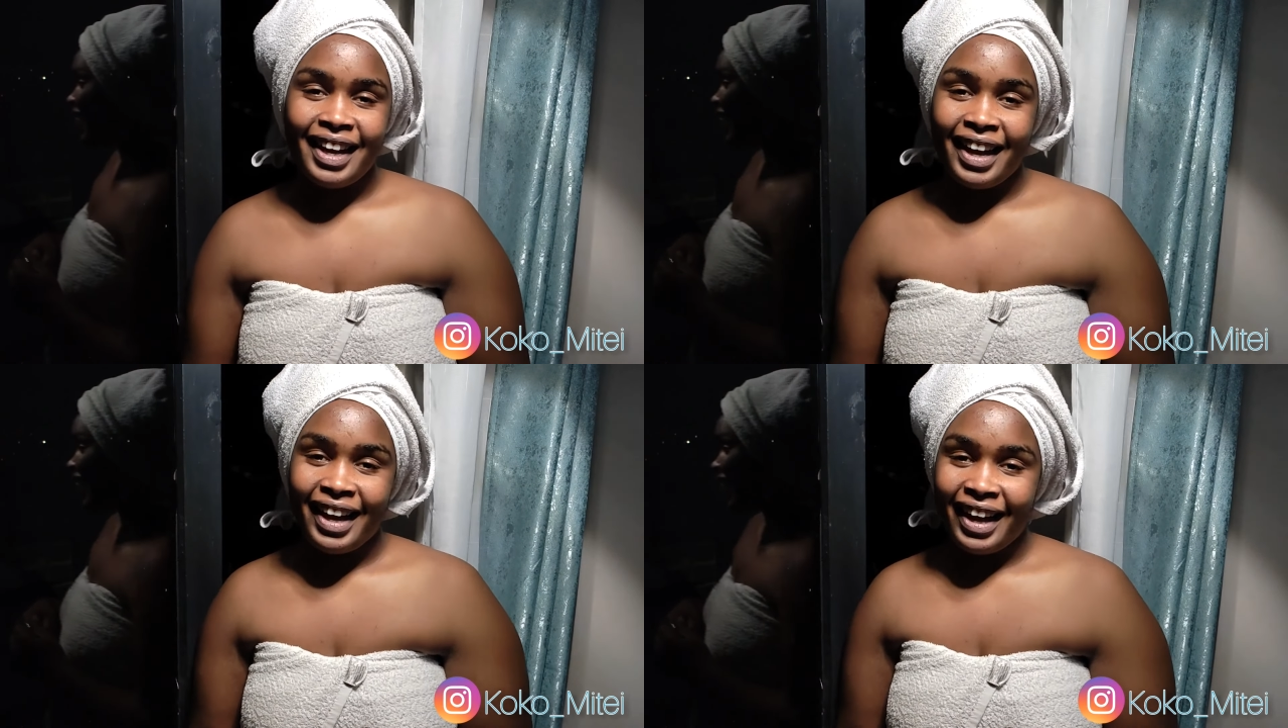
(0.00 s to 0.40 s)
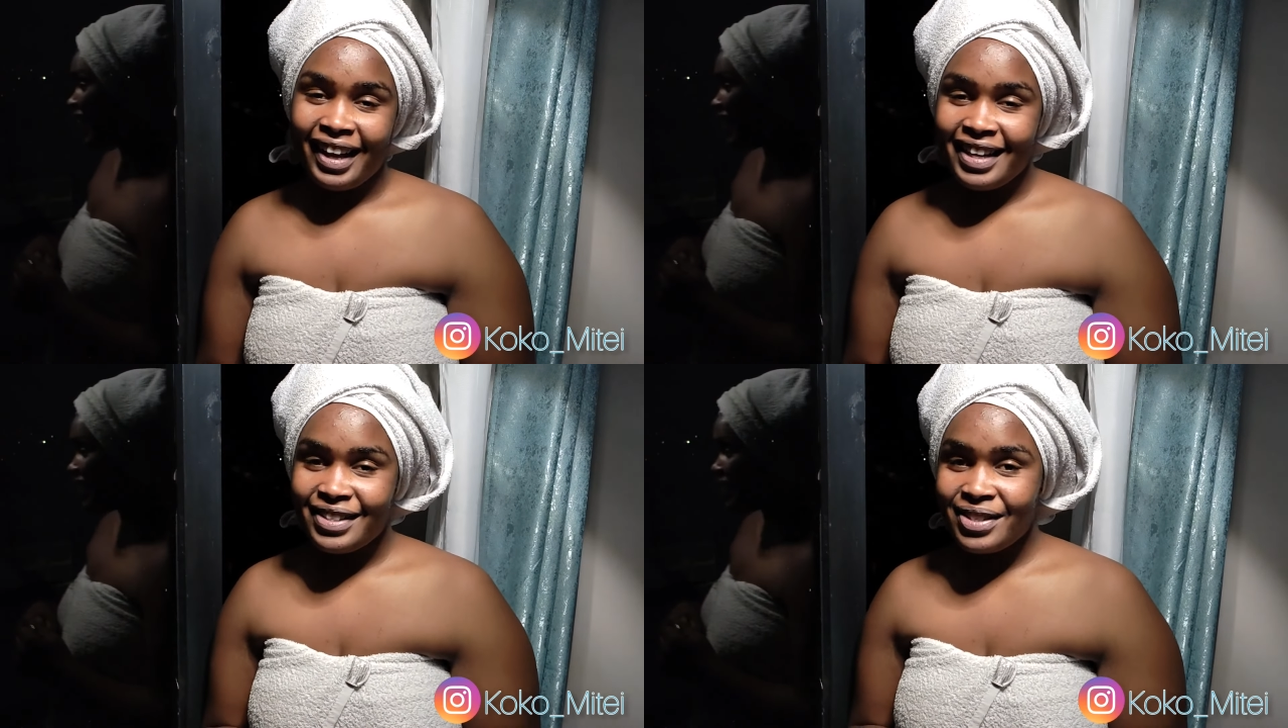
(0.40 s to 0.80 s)

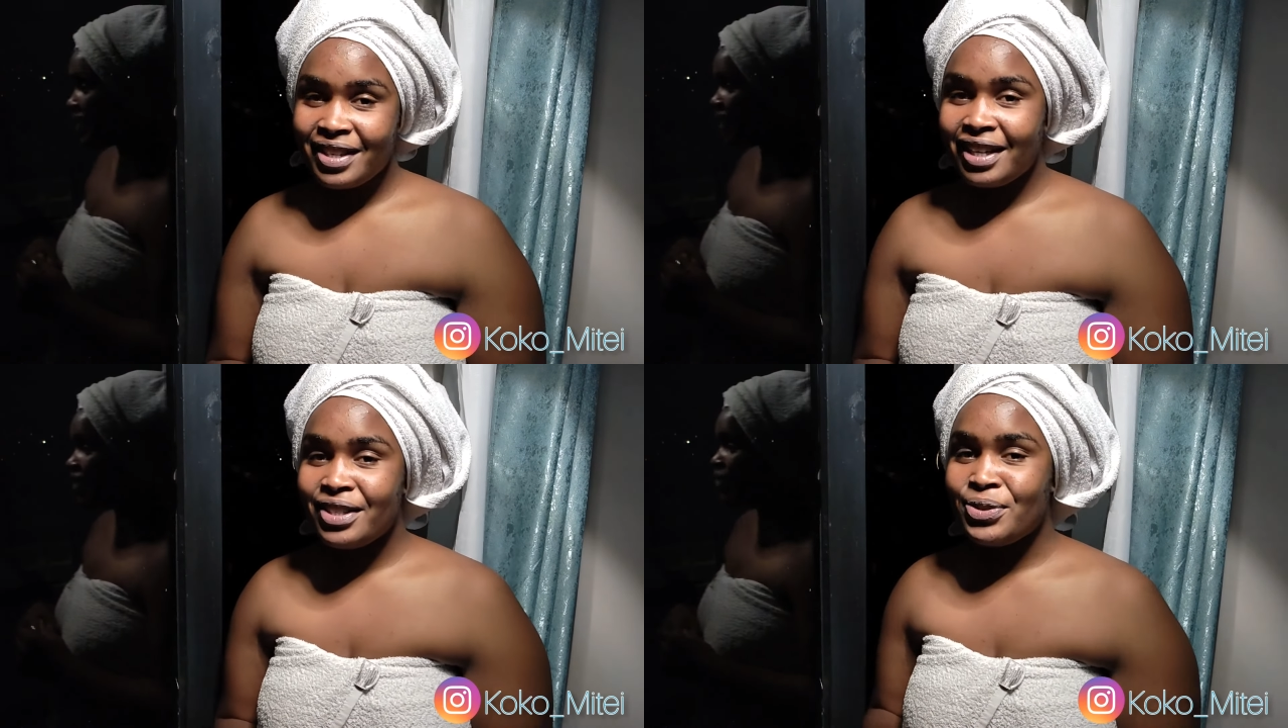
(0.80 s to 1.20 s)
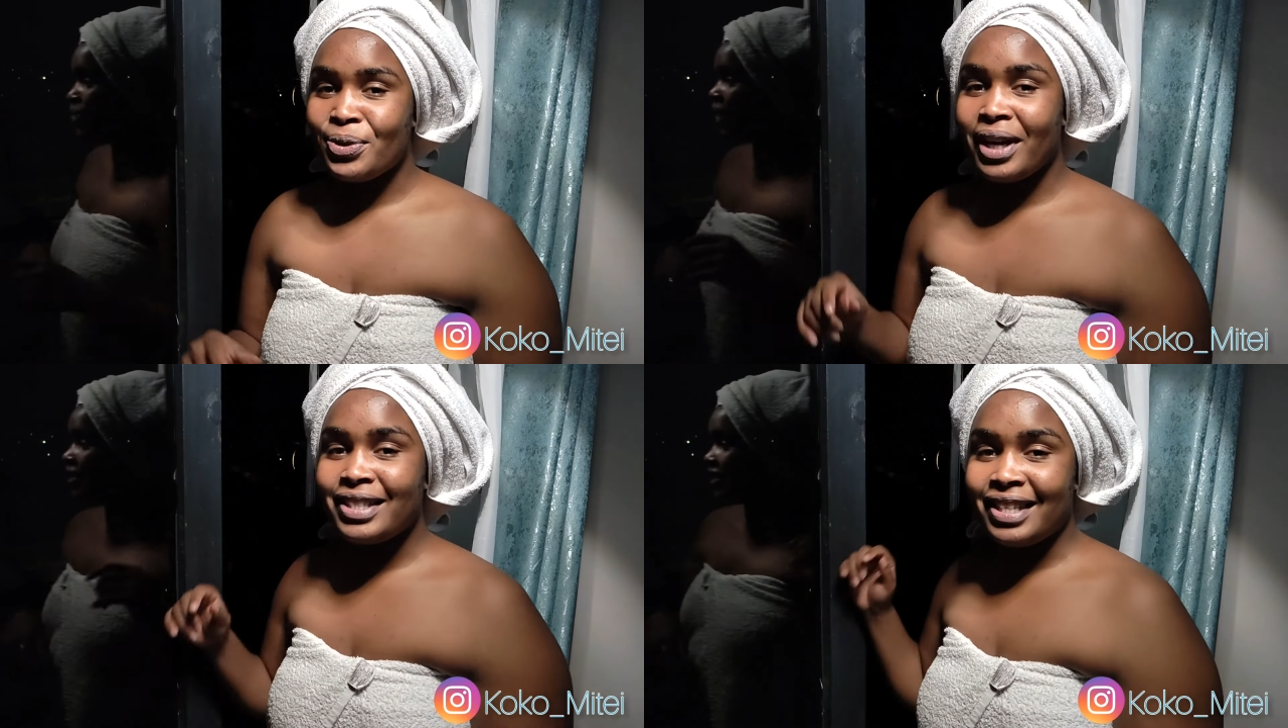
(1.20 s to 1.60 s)
Guys, the. Guys, ready to
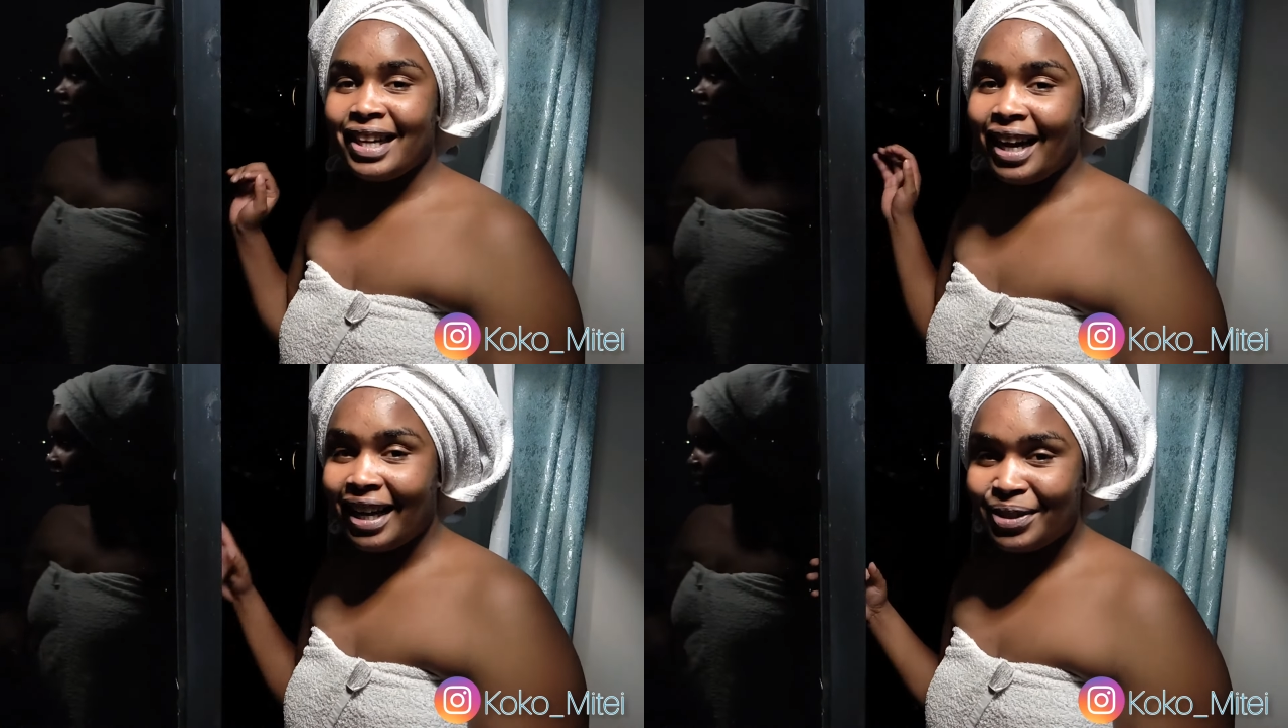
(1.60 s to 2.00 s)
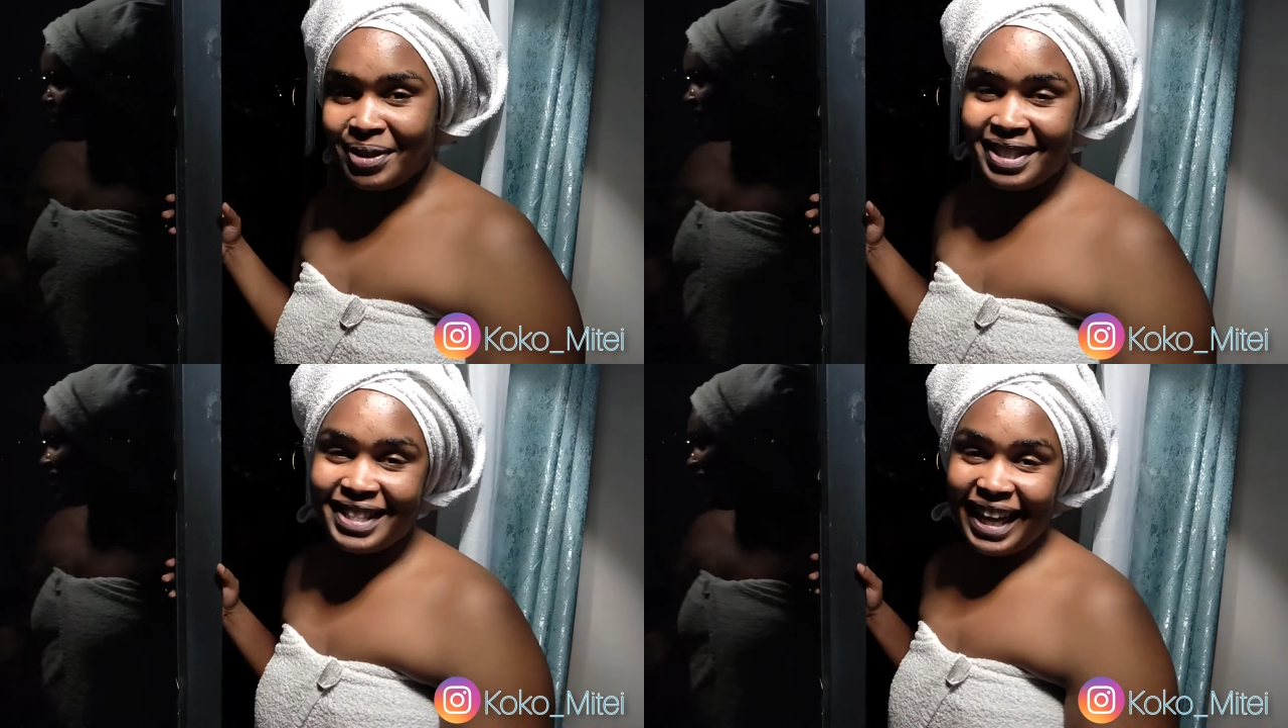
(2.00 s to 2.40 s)
get in class
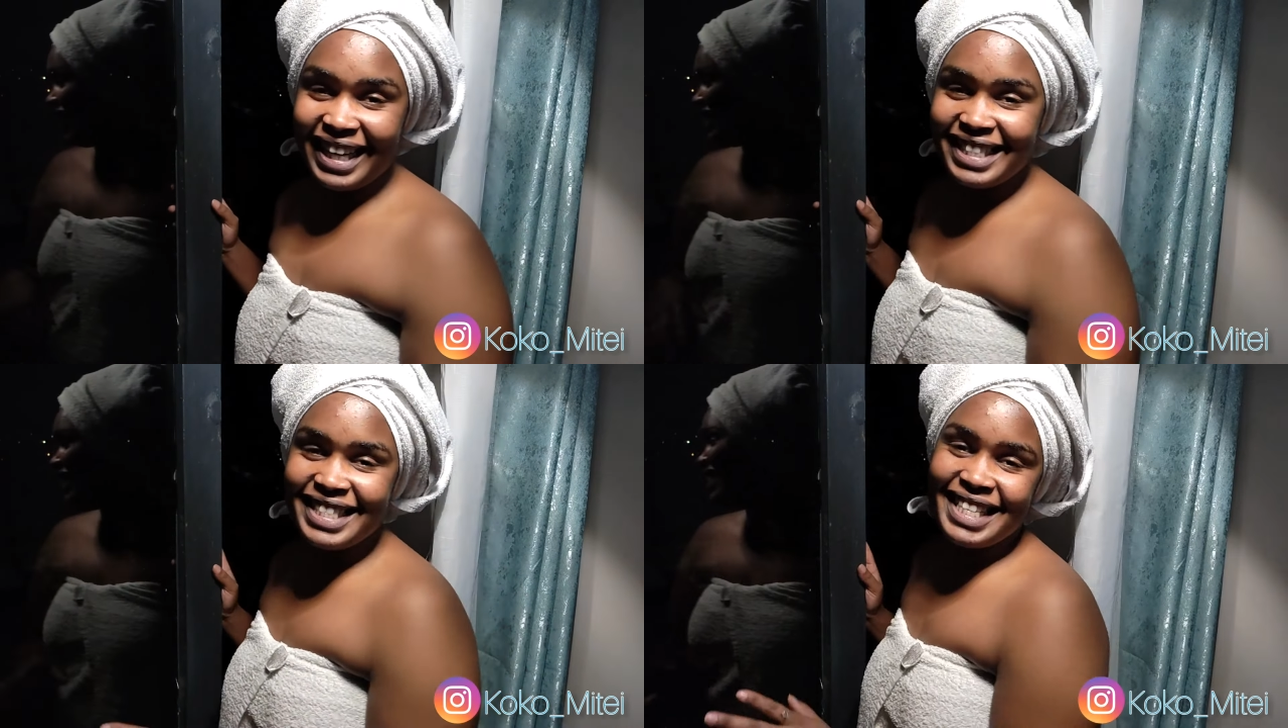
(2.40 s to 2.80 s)
with Saint.